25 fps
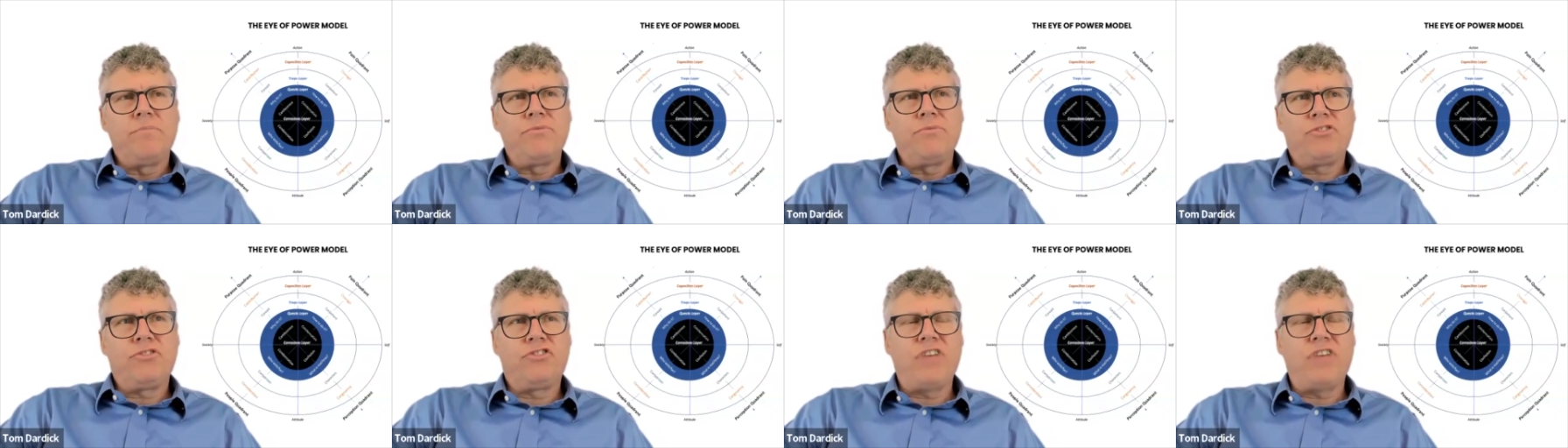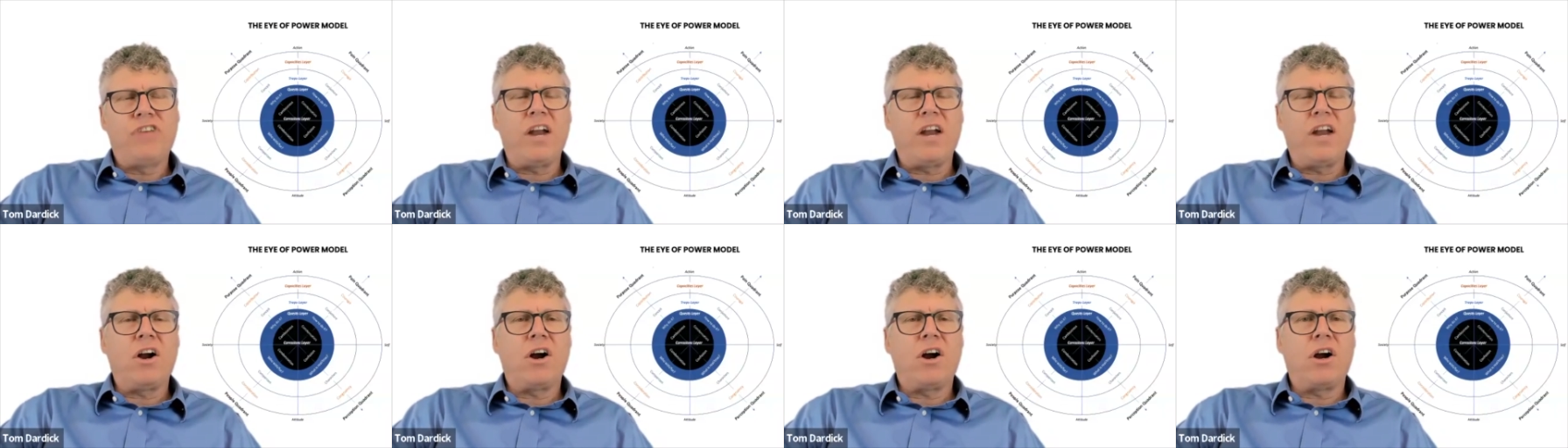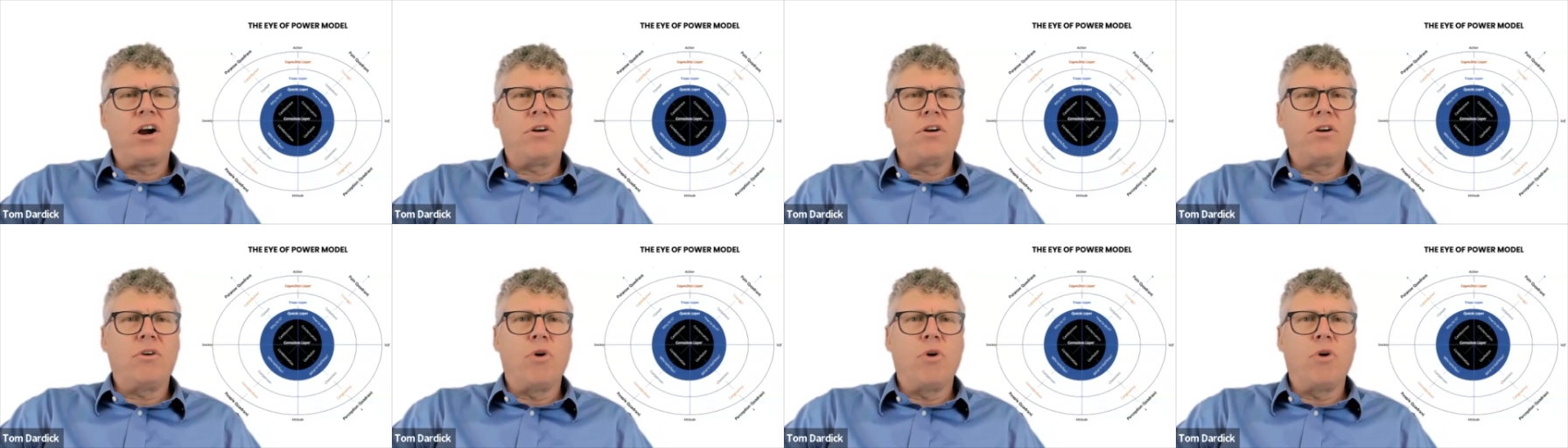set
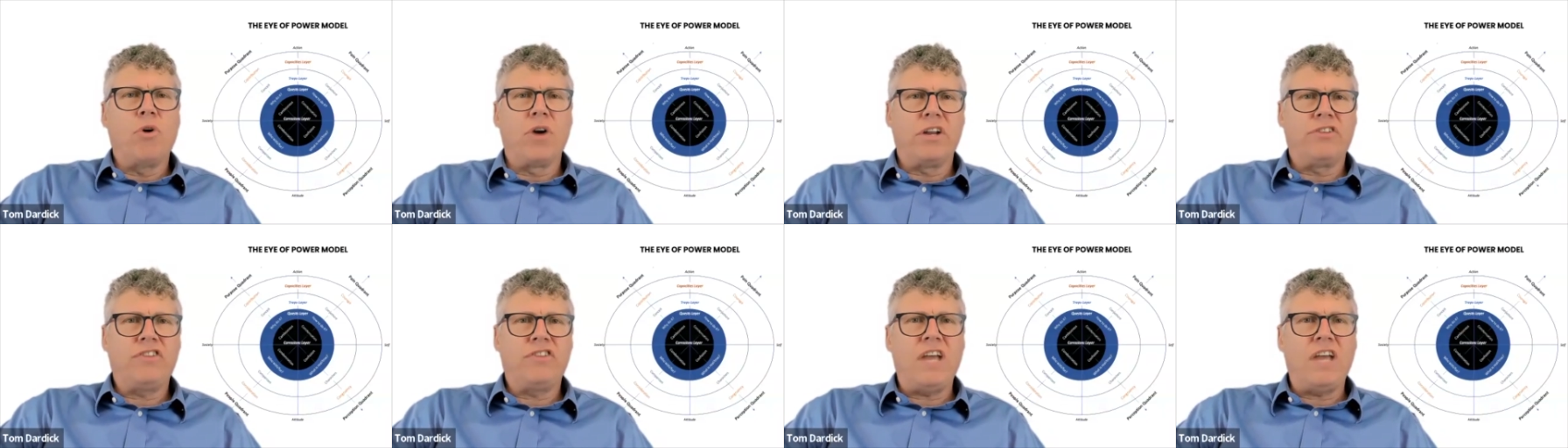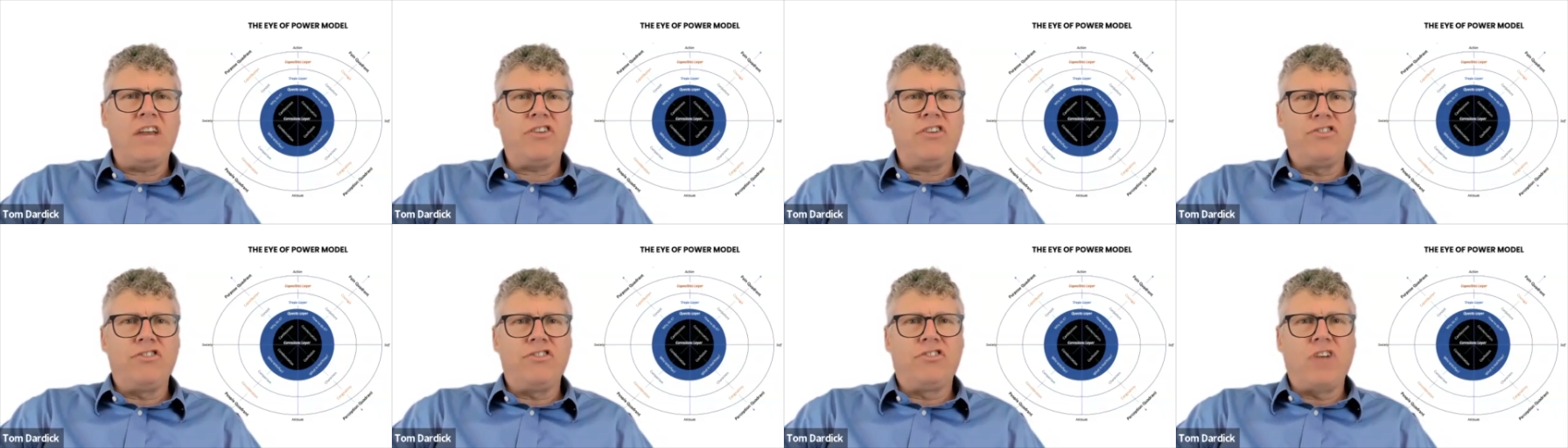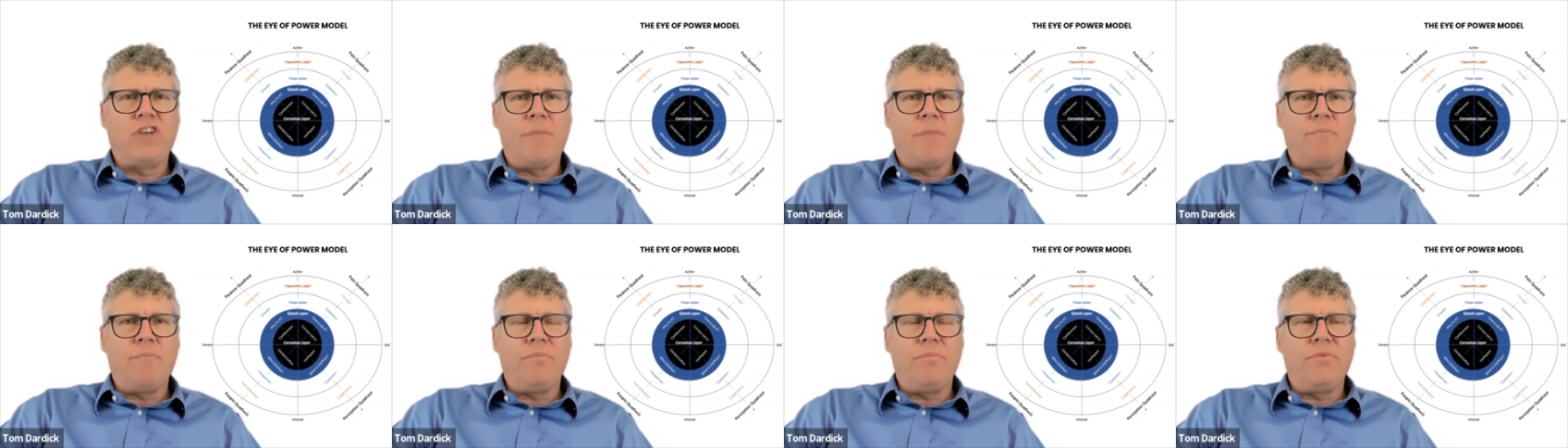our organizations
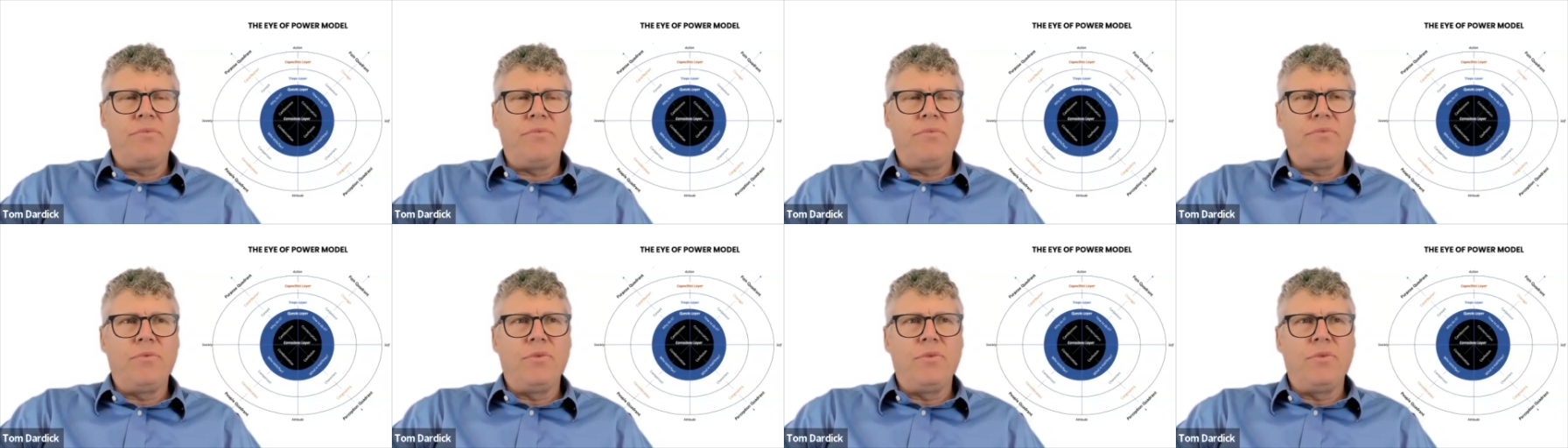up